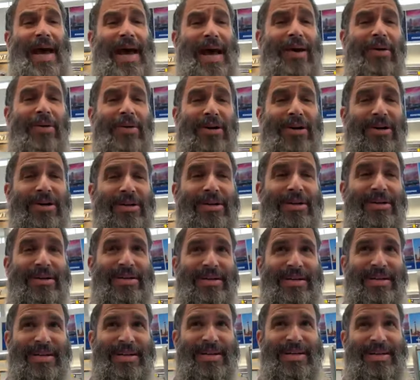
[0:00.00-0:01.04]
Power
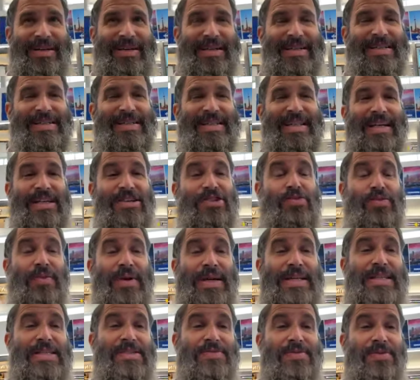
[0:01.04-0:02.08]
is like
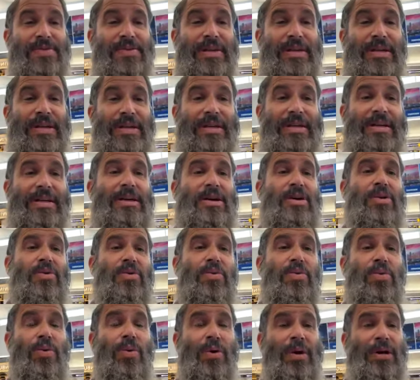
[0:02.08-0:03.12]
transferring
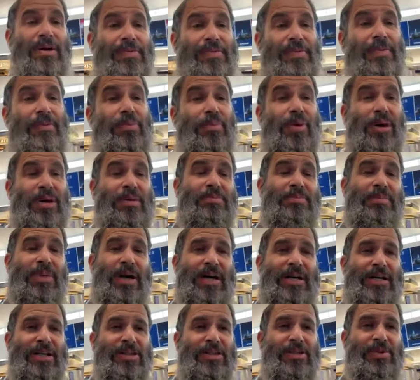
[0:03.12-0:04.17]
water from one
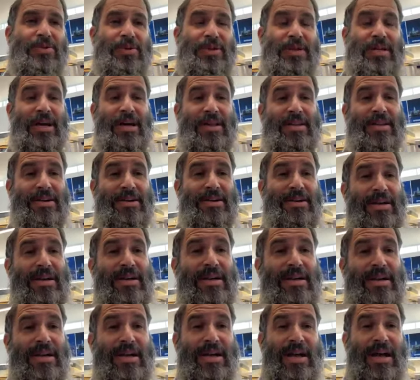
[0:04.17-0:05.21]
bucket to another.
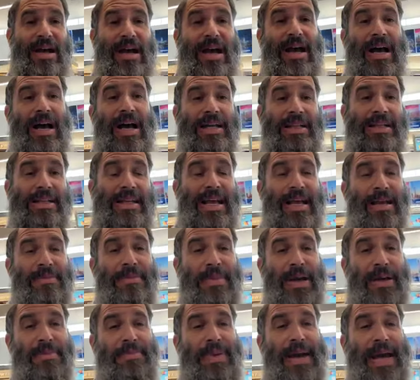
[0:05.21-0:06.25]
I take
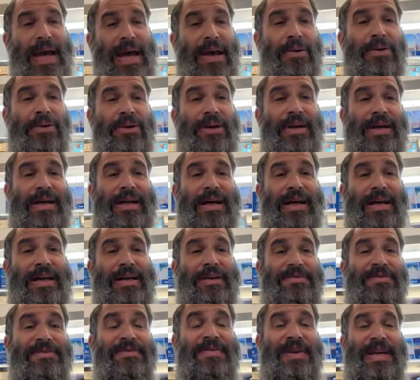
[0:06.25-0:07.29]
my power and I
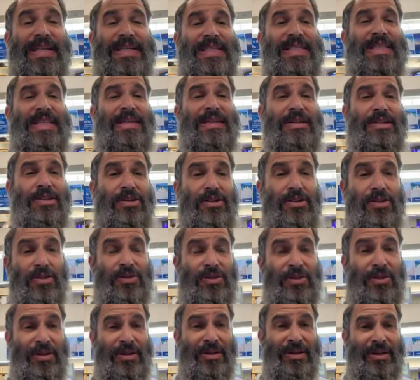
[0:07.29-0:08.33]
invest it in
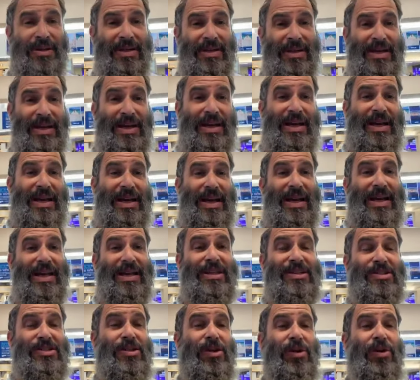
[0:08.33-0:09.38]
you.
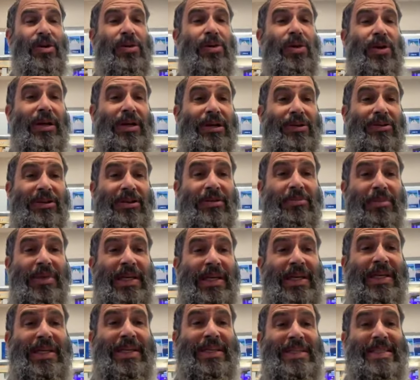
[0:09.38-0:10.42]
It is no longer in
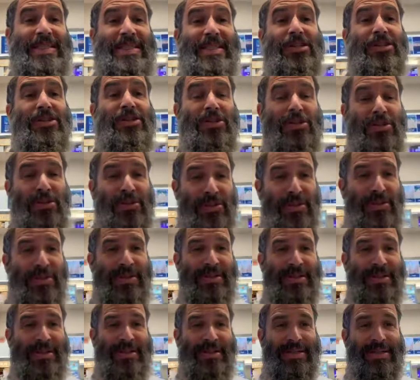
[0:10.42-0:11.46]
me, it is in you.
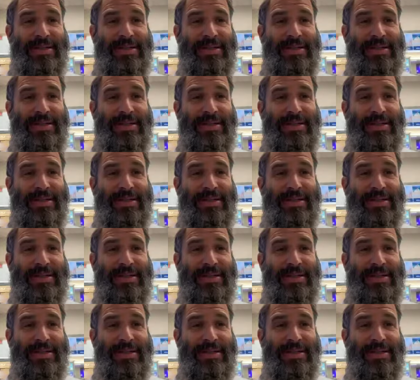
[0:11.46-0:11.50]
